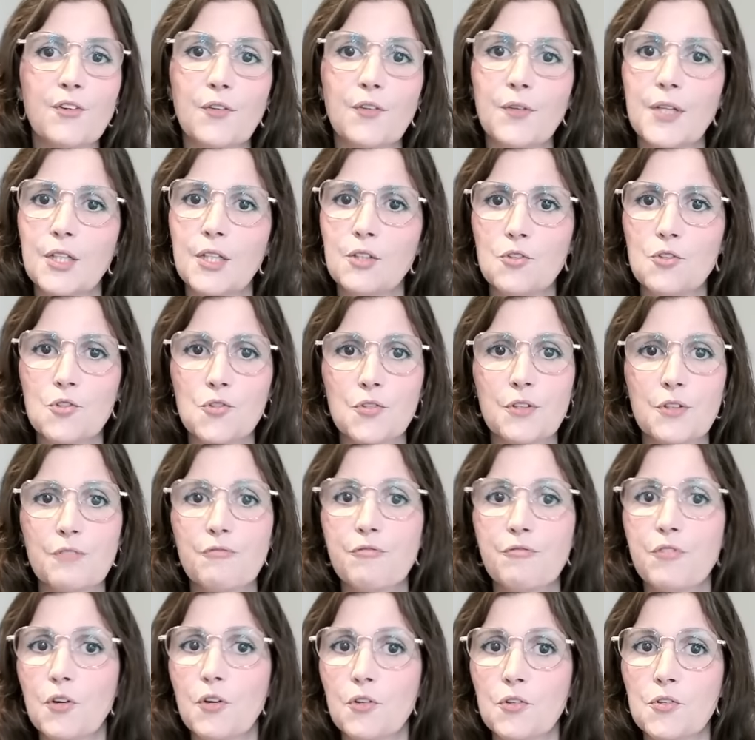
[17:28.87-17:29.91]

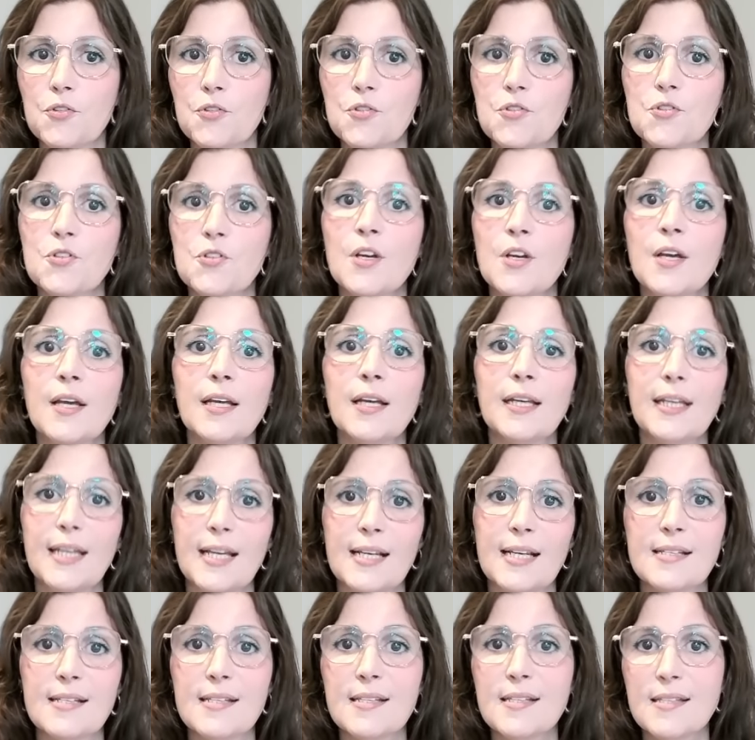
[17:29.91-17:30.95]
industry-focused
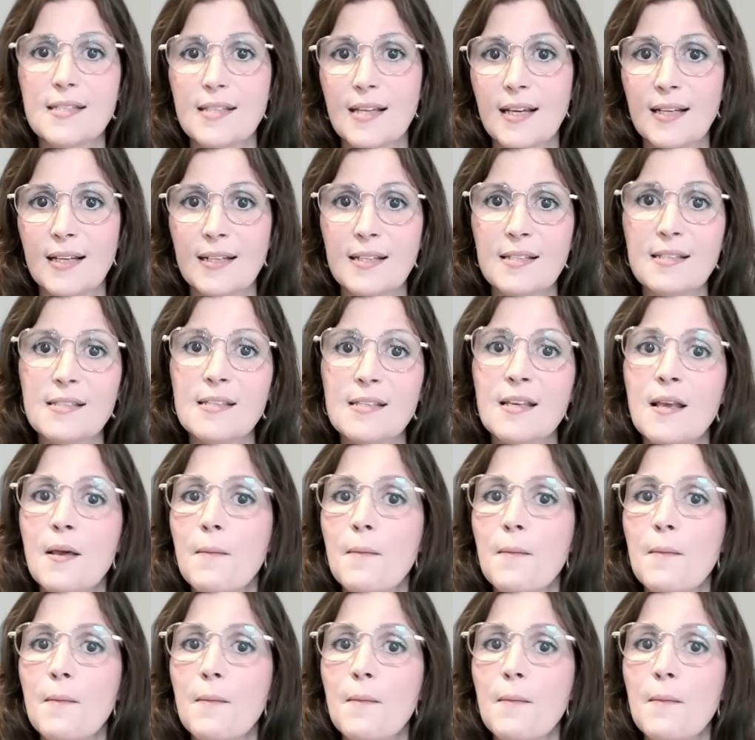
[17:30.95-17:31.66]
case studies